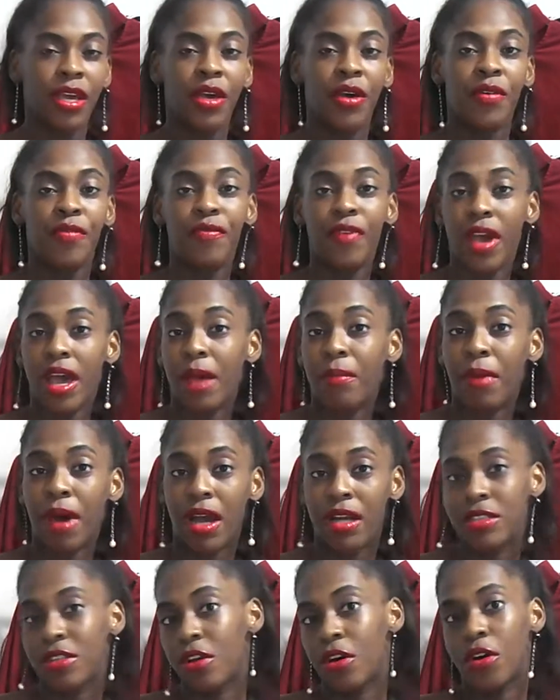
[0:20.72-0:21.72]

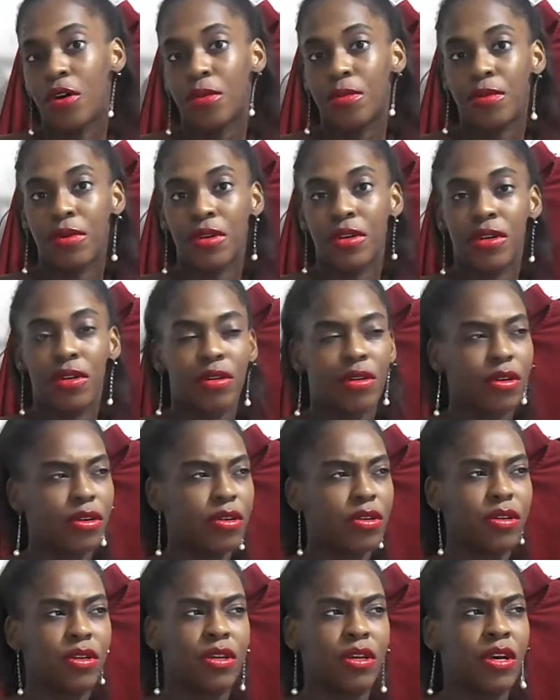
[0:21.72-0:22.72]
October,
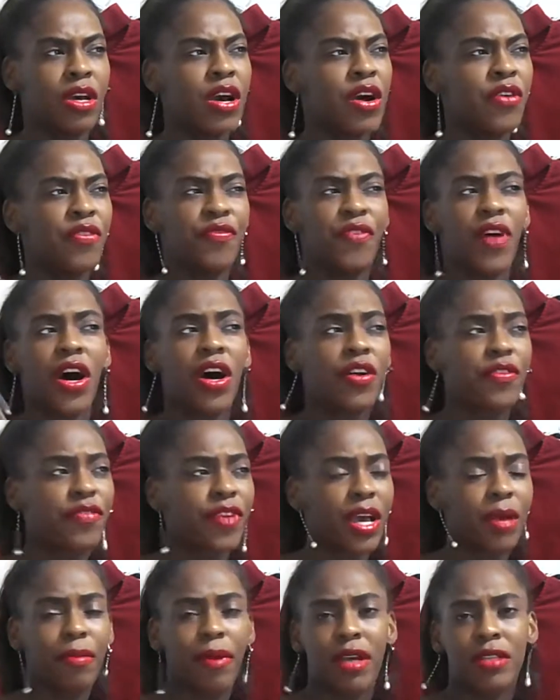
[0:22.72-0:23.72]
fall
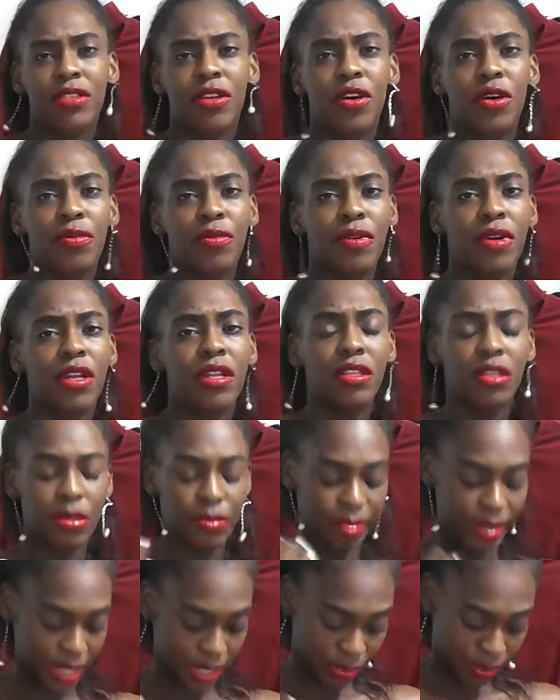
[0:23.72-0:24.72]
Fab October a little
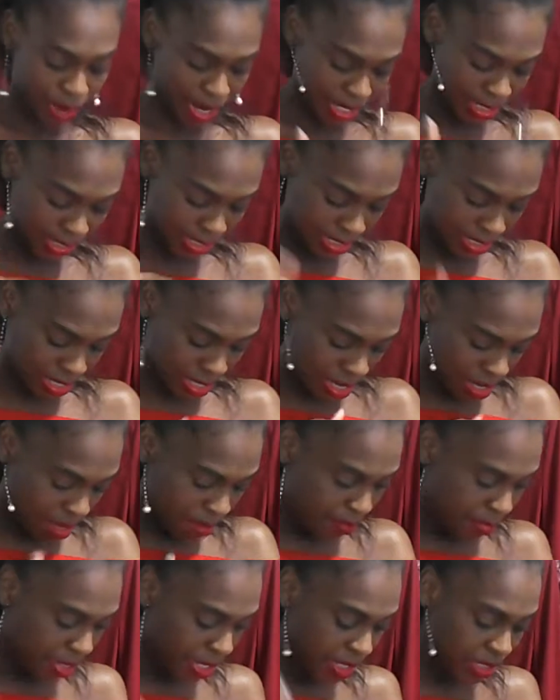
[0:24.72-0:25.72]
bit crazy.
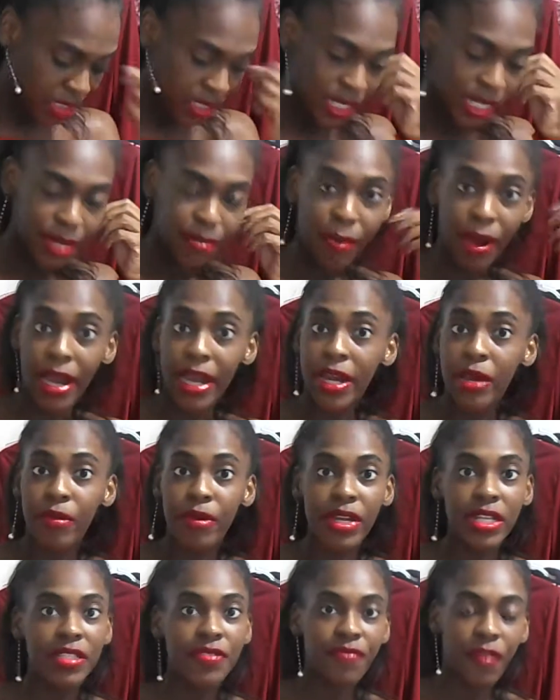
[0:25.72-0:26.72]
But see, my
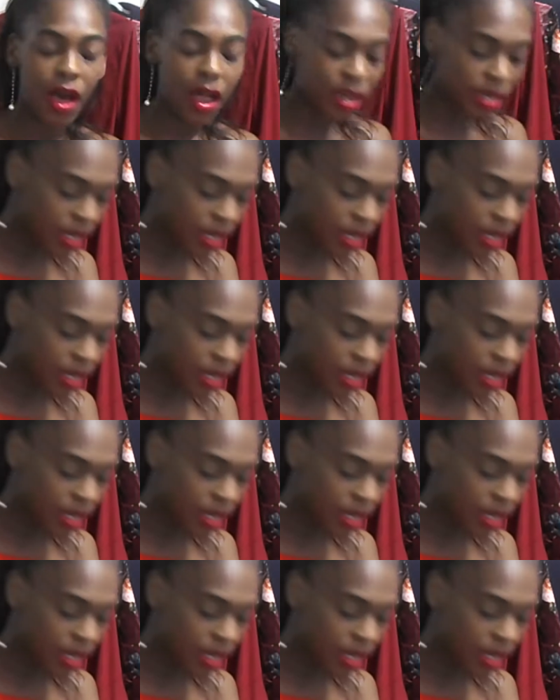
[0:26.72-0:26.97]
earrings falling